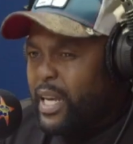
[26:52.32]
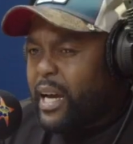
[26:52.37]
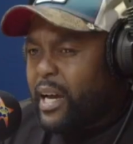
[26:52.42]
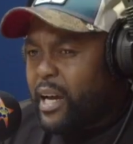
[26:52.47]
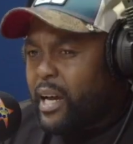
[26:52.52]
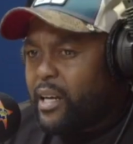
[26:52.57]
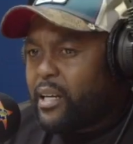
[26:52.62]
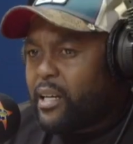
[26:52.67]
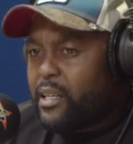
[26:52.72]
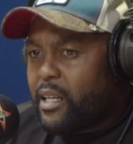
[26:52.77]

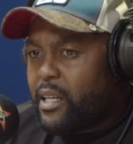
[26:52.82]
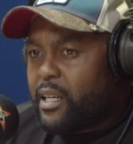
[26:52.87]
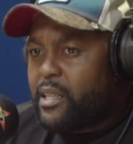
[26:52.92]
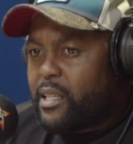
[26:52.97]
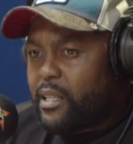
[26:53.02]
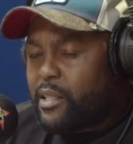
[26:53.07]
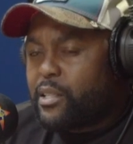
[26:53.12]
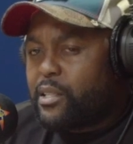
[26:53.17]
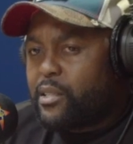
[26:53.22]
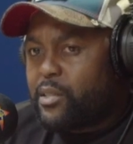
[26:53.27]
Yeah, mm.
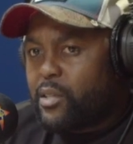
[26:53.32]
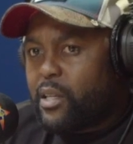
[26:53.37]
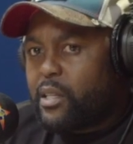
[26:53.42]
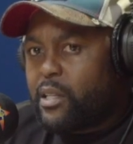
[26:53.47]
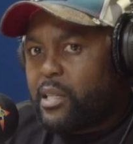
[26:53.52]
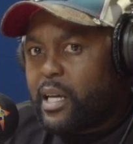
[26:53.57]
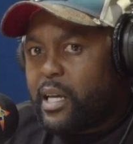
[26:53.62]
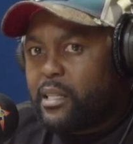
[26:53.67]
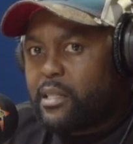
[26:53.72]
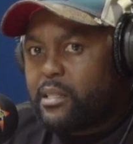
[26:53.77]
I think mm. she's
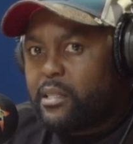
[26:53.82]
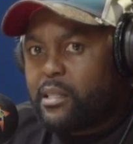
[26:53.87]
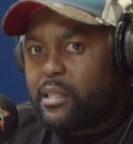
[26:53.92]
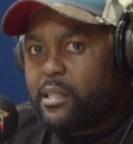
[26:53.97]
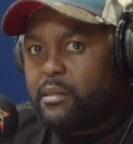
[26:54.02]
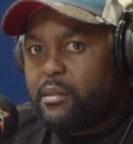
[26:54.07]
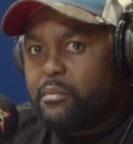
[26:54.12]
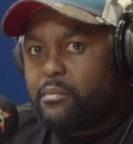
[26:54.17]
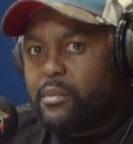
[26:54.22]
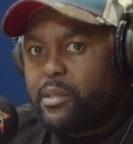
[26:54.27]
got that.
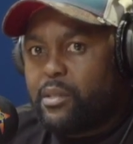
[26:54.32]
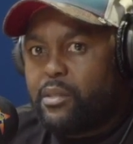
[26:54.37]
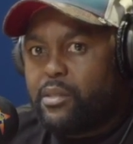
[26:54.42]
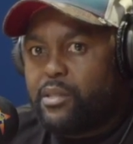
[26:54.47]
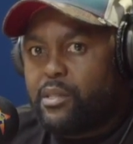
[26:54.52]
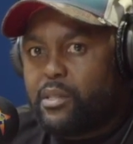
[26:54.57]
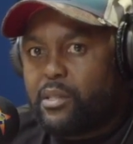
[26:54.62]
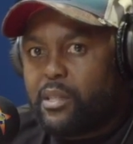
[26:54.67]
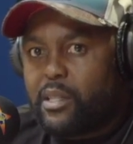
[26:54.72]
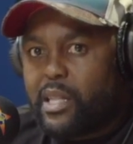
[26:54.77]
Um, you
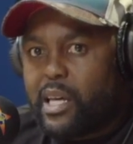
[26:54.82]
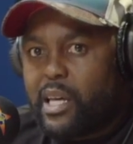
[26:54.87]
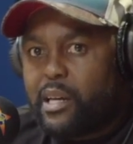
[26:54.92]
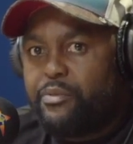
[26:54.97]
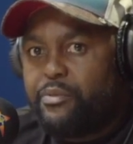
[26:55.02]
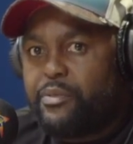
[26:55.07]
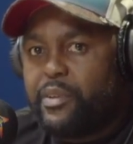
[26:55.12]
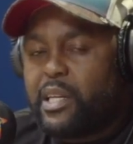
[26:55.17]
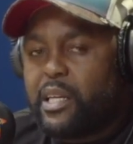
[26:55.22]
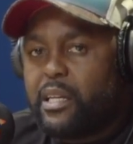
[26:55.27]
know, she's got
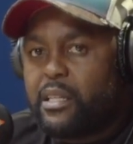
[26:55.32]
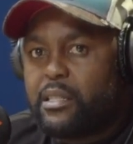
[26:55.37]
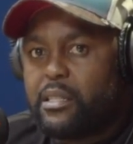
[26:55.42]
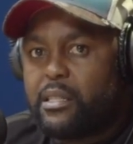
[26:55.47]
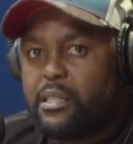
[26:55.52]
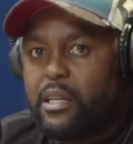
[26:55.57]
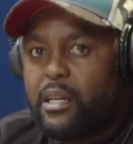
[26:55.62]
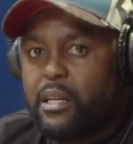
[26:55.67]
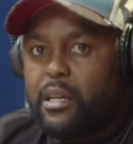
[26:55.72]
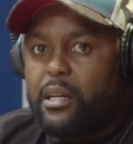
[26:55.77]
that finesse.
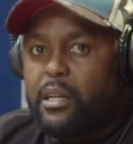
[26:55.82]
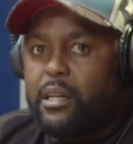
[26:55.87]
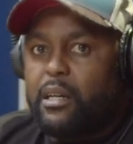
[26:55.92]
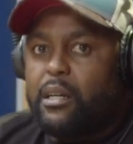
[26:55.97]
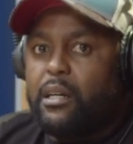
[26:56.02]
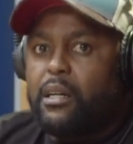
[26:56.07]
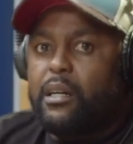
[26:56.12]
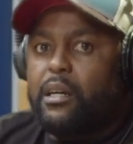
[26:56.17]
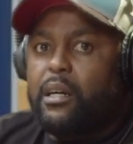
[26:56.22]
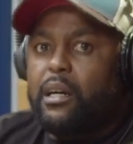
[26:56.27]

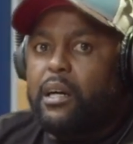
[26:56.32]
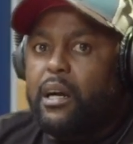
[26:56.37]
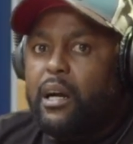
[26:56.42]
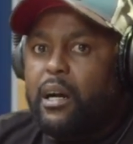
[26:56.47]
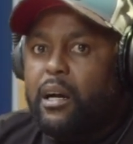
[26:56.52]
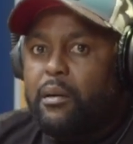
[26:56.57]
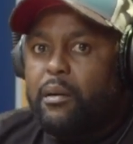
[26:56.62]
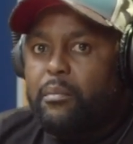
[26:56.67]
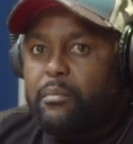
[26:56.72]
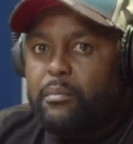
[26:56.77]
Mm-hmm.
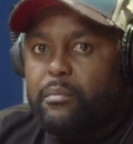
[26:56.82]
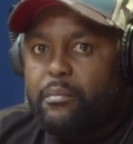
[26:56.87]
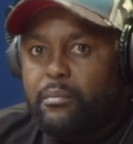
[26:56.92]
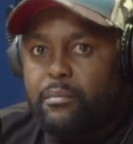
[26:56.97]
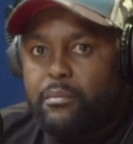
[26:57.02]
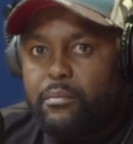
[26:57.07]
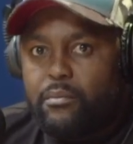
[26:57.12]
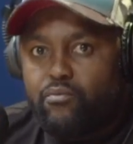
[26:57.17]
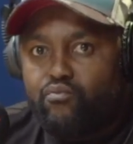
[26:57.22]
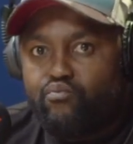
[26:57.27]

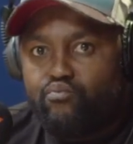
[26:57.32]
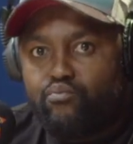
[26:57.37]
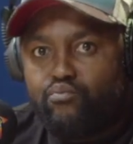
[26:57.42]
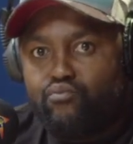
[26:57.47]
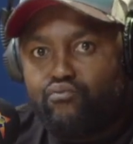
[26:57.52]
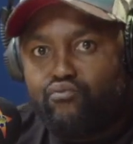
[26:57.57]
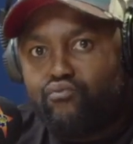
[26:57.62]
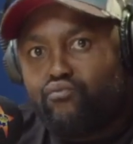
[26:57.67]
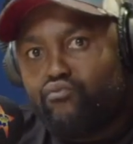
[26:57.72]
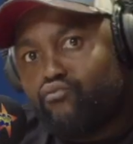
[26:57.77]

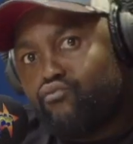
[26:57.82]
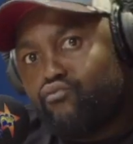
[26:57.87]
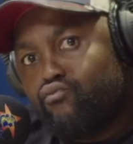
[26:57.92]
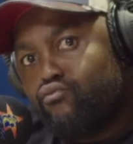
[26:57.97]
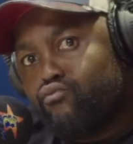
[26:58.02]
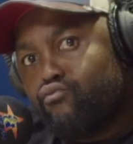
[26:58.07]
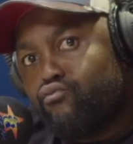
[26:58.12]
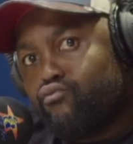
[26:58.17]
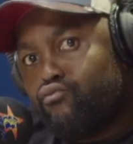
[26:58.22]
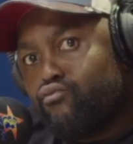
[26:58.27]
Um,
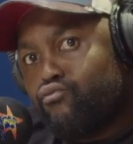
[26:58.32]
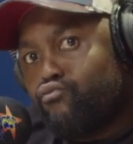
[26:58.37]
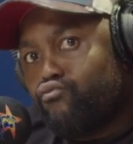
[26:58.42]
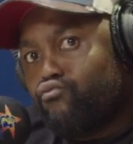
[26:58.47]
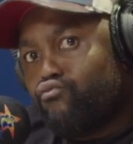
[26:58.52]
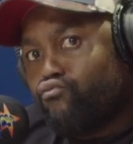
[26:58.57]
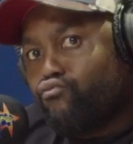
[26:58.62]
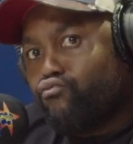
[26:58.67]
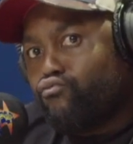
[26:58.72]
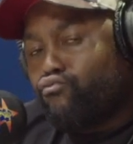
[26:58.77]

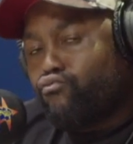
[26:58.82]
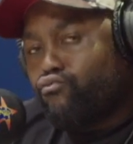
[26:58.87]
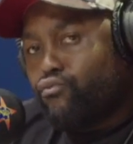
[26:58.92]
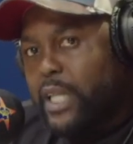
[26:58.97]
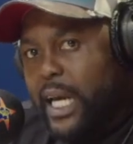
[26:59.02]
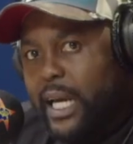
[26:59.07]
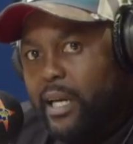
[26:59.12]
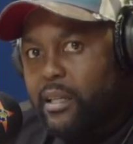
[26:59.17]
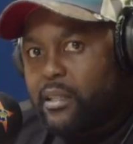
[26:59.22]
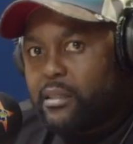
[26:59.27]

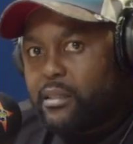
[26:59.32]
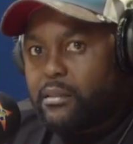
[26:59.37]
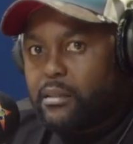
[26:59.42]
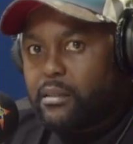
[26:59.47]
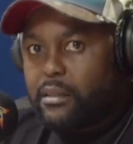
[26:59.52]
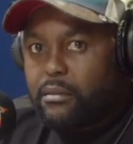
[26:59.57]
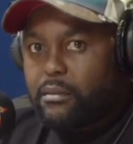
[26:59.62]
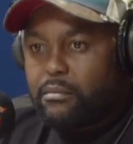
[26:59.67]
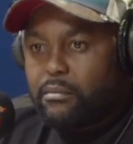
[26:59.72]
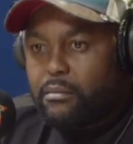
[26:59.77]
yeah.
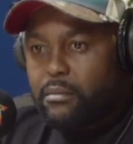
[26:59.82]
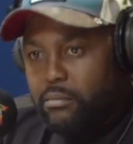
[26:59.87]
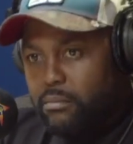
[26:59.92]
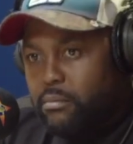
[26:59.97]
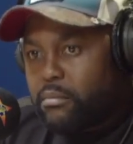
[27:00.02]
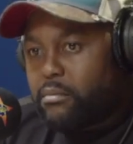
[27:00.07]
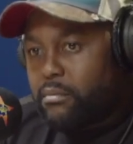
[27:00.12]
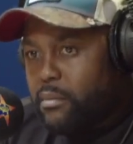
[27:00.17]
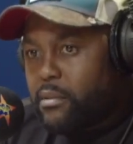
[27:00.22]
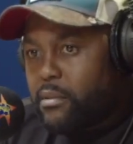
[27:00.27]

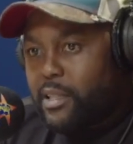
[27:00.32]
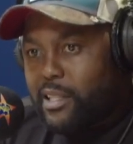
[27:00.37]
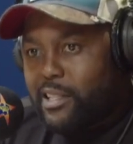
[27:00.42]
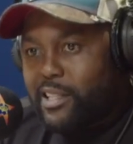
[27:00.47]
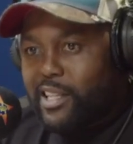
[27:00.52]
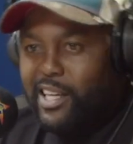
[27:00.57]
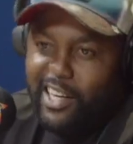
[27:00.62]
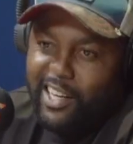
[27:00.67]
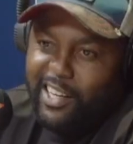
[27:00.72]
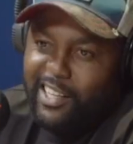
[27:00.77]
They're,
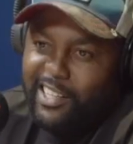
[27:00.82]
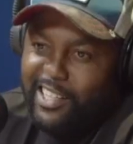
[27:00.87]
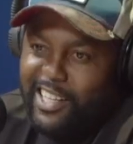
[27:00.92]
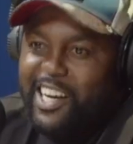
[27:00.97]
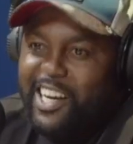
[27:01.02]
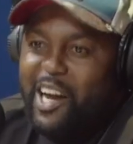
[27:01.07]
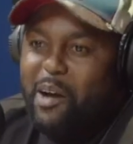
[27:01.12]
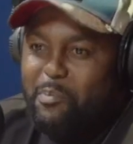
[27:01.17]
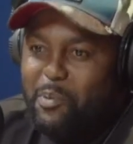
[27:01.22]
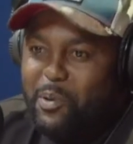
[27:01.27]
they're,
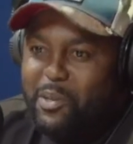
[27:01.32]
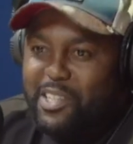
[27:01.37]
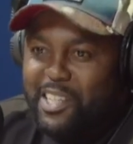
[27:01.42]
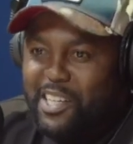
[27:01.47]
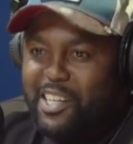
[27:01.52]
they're a couple.